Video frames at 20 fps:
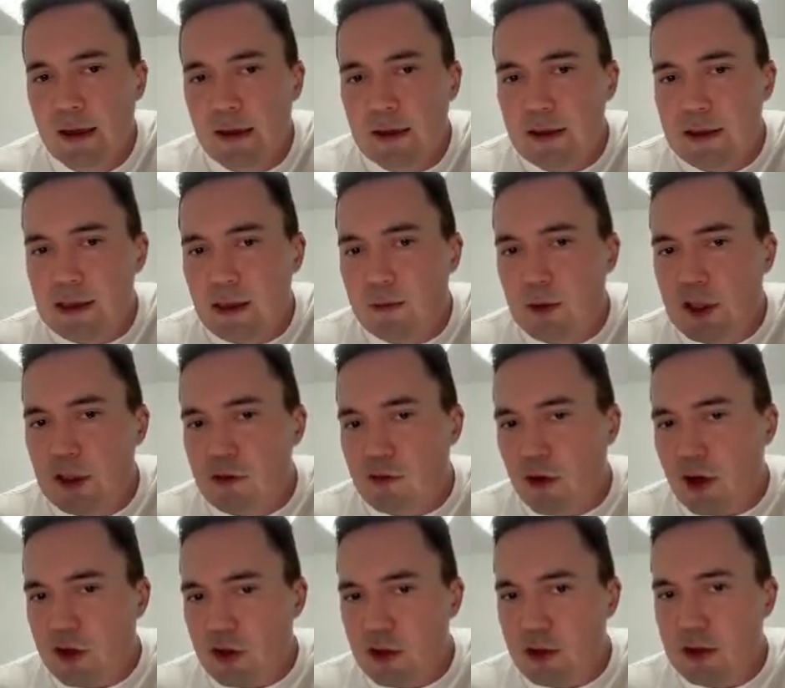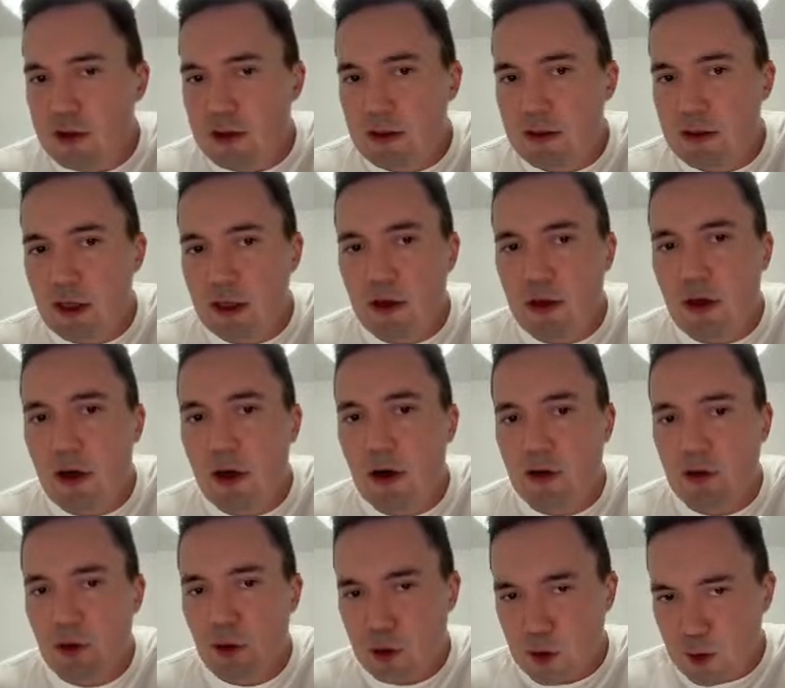some instructions that are
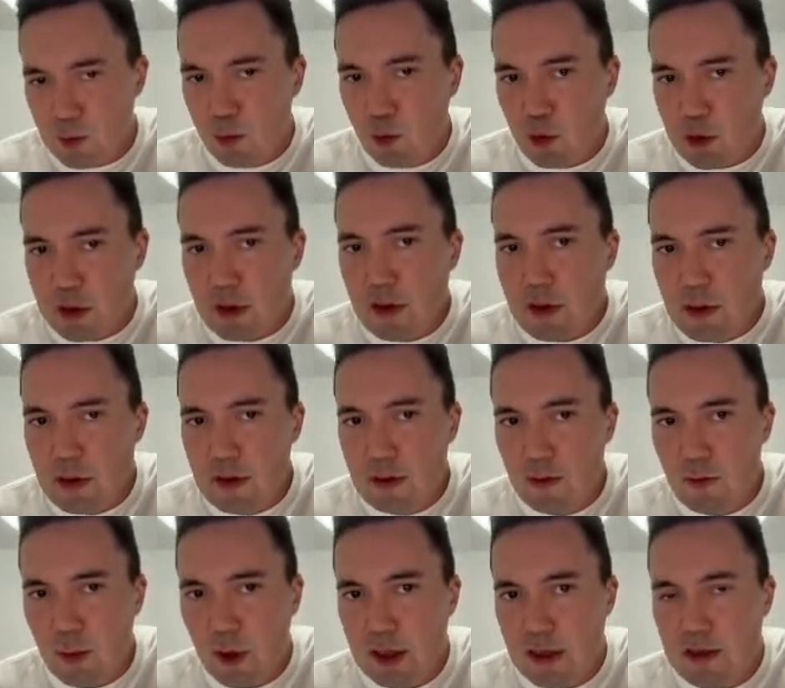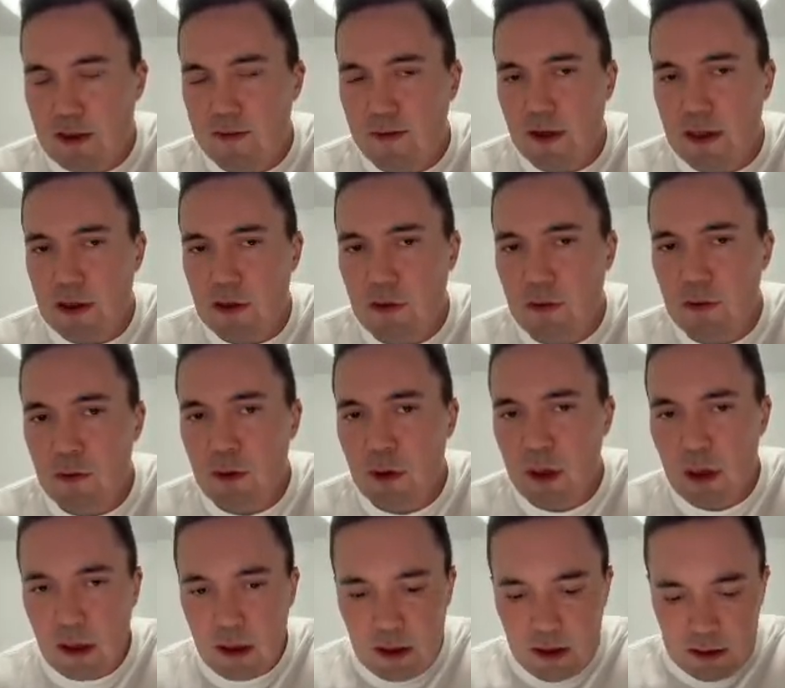not supported by this venue.
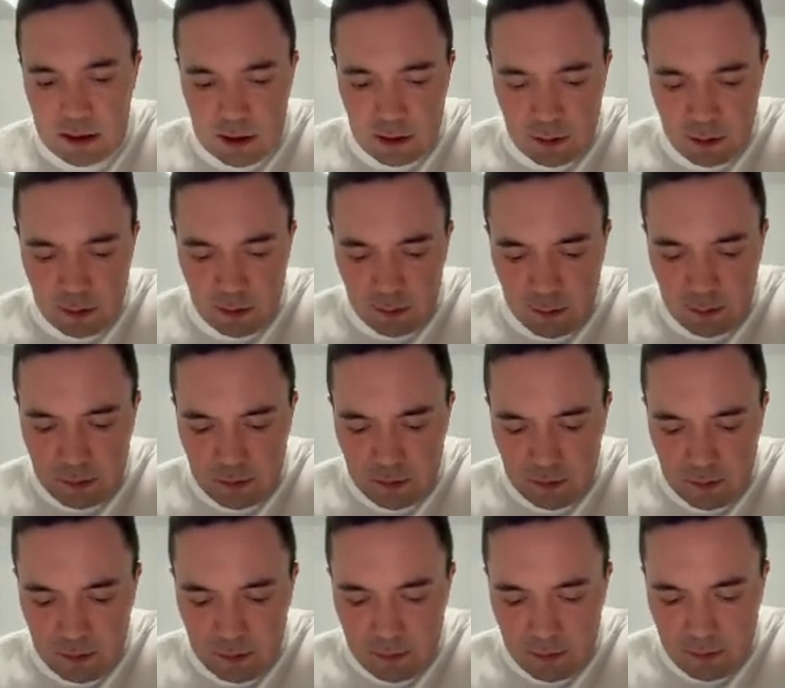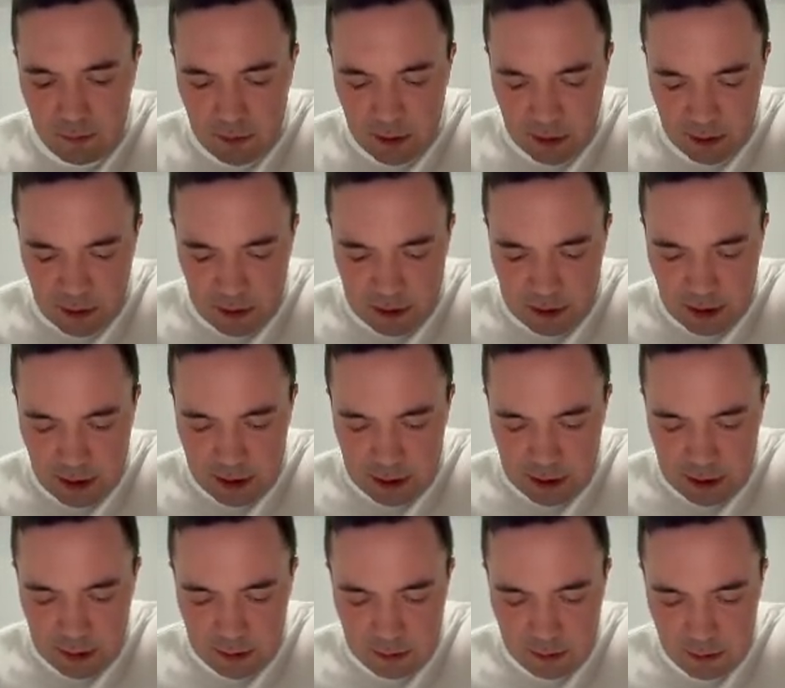So in this
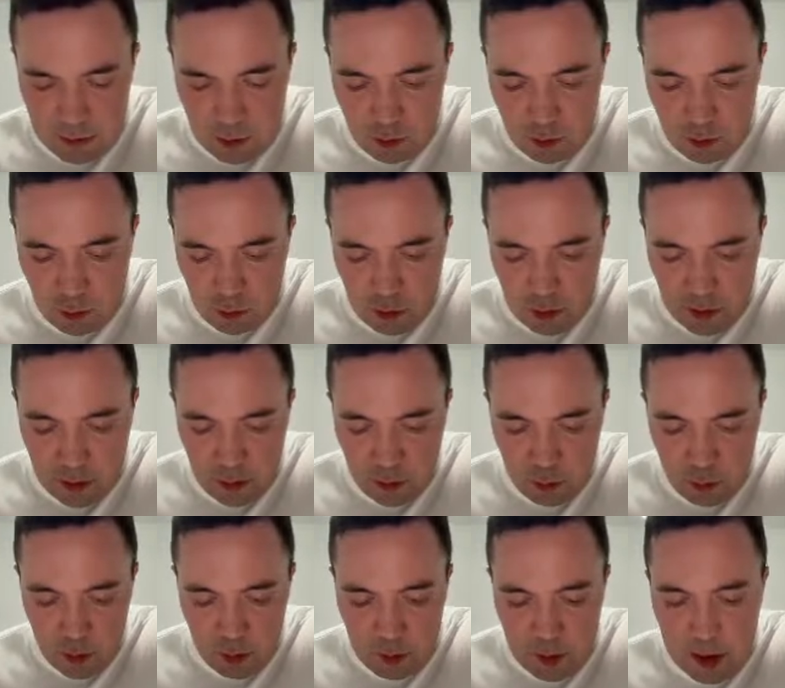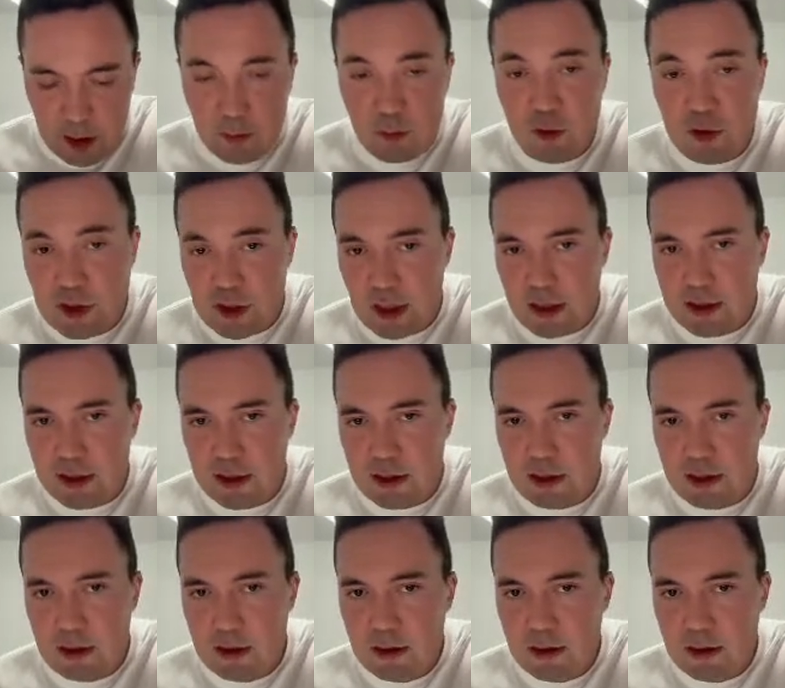case, your order will become rejected.